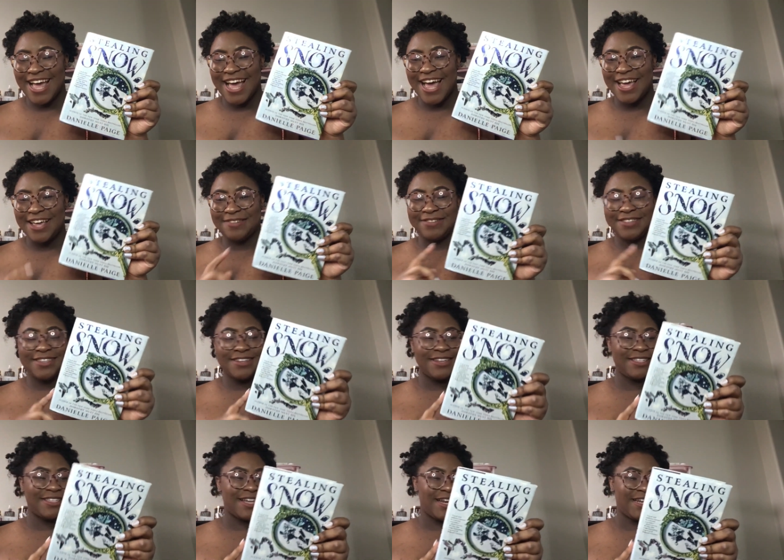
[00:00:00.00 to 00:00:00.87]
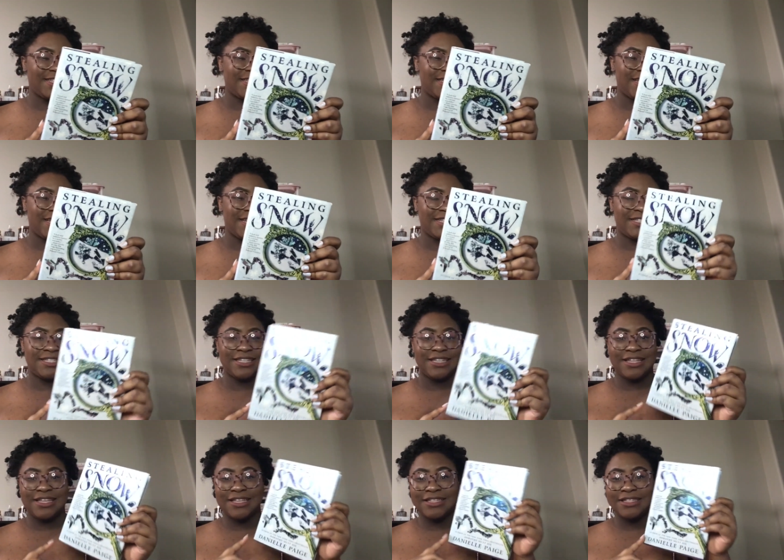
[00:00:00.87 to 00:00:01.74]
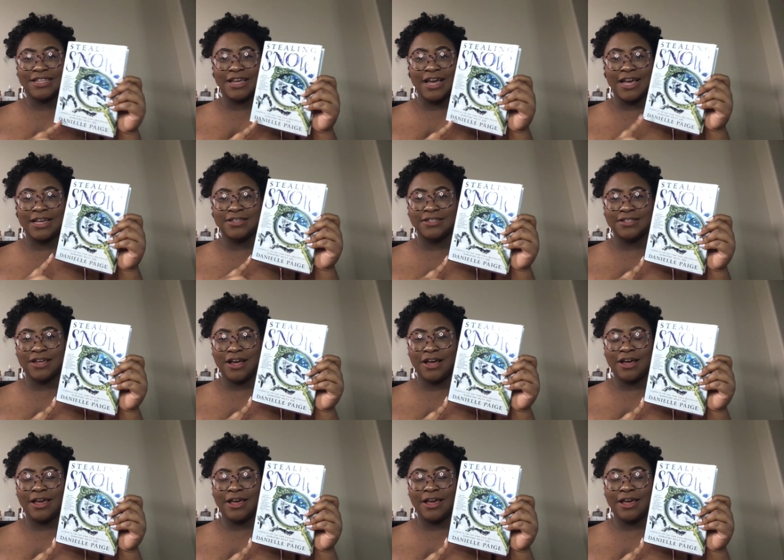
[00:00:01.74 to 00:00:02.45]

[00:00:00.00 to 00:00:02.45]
I'm so excited to get into this. I saw